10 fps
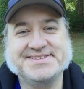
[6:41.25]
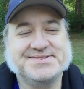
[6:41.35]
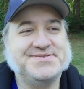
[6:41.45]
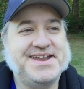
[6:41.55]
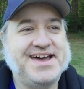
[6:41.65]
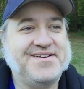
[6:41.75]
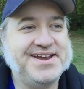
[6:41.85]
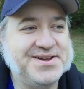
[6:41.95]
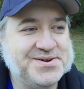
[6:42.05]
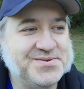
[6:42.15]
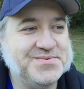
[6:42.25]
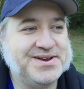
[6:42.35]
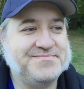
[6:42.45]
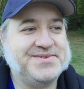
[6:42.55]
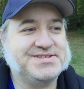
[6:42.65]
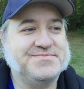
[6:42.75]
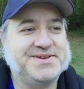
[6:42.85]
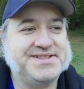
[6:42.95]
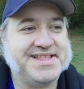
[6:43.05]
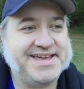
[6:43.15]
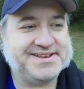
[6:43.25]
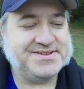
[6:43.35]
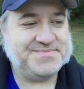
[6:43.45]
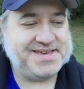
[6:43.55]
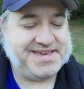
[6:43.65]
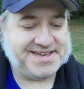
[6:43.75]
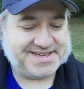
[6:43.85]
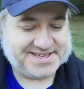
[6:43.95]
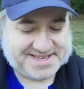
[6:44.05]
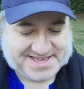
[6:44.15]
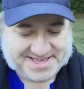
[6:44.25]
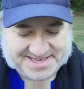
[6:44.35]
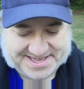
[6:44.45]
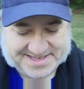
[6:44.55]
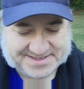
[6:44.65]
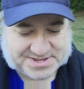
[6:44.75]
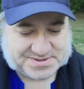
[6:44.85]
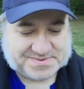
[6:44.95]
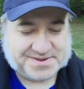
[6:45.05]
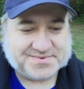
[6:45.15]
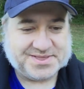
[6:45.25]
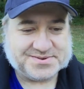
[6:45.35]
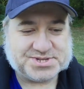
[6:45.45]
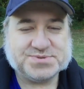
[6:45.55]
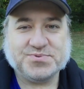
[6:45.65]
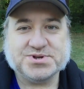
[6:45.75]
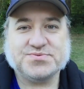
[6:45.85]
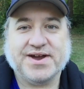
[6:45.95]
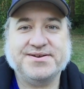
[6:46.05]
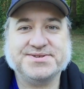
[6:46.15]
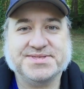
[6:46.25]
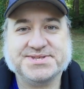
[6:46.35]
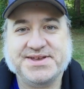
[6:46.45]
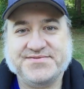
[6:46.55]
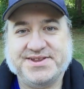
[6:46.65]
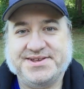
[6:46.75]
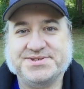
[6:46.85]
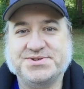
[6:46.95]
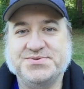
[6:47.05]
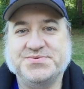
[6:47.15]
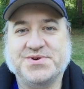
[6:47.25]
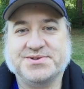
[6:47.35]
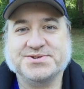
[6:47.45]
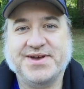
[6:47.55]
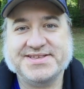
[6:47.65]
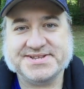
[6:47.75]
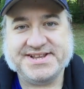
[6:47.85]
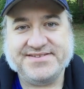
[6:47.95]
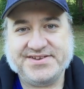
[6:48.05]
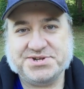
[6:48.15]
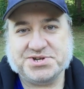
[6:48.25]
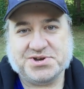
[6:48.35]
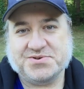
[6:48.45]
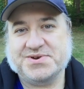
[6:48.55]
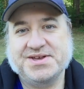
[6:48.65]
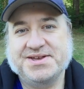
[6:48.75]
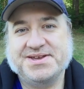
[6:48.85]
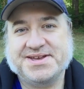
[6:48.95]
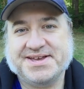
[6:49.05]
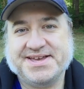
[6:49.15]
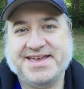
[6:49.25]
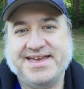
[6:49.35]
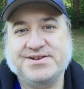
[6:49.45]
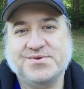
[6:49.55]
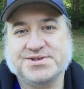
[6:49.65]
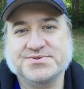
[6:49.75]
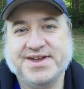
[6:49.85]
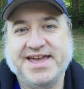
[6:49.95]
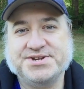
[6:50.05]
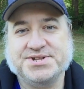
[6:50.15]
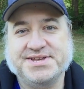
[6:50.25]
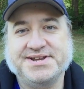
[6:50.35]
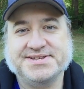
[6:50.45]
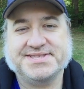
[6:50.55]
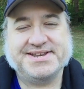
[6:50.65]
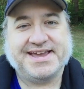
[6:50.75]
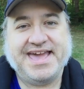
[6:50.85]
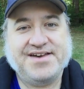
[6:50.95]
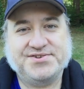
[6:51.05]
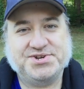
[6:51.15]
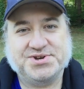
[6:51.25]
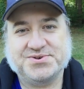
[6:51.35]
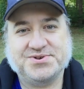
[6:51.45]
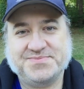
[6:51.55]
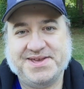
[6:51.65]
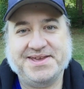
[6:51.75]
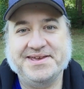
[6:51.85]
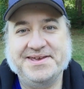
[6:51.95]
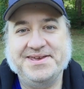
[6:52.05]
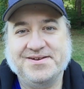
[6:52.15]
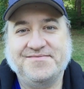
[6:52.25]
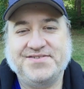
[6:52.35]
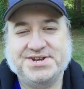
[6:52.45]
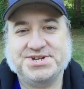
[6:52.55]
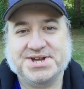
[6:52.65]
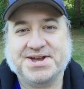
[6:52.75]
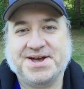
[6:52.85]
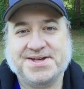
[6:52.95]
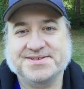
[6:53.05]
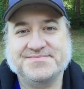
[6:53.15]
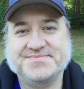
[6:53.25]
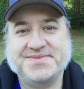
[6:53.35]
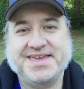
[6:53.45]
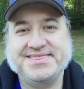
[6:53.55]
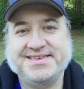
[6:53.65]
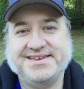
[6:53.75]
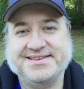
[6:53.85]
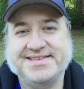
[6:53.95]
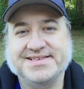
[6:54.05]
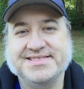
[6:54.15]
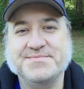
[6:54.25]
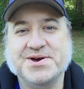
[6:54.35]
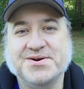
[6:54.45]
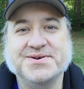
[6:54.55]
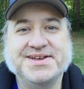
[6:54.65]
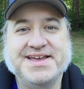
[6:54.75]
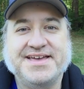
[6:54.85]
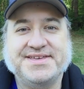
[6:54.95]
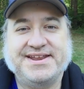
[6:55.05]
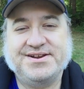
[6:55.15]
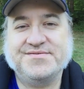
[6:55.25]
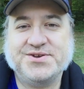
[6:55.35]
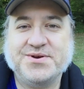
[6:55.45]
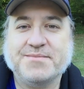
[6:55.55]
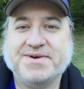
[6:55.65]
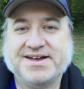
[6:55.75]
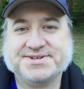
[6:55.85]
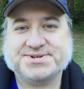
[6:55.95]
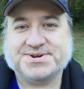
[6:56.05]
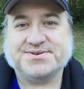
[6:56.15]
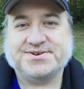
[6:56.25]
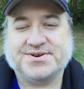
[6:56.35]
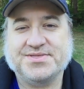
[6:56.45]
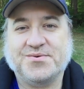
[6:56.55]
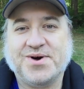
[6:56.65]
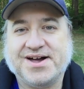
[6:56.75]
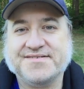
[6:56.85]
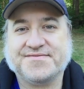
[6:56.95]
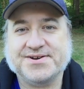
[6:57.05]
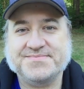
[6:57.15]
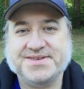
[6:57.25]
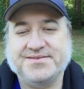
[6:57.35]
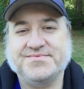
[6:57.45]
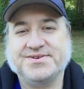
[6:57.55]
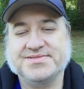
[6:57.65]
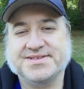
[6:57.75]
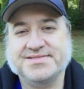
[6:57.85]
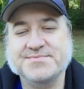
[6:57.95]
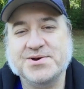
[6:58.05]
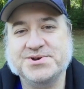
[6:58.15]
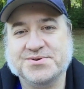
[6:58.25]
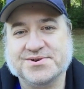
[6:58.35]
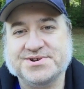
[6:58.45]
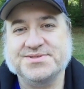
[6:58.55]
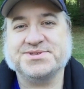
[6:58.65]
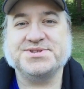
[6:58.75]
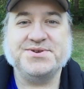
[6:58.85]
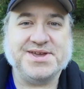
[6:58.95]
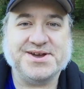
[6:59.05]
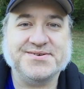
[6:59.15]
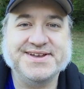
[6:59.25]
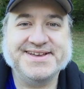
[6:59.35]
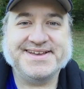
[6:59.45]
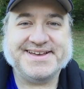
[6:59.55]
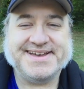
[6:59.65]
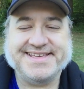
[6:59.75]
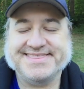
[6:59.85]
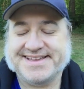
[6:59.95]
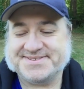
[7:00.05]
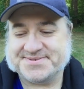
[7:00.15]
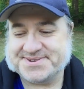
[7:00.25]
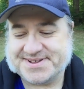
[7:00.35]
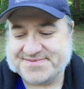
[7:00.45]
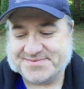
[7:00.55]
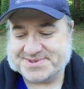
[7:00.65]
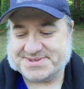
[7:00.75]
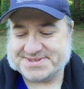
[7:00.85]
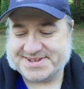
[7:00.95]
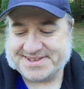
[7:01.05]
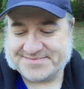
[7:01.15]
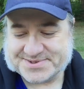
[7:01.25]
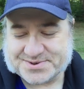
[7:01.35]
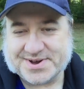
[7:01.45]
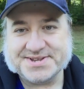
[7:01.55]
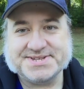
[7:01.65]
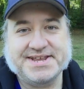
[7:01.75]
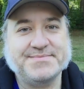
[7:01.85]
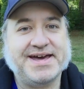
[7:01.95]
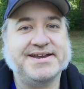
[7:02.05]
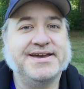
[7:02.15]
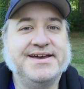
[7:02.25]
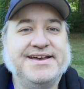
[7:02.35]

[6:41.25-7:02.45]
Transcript: So now I know what it must have been like to be one of those sports writers in the 70s who also has a TV show and who also occasionally does the Dick Cavett show, to be finishing a column in the limo and then interviewing a boxer during the walk from the limo door to the studio and that sort of stuff. It was quite a scene, man.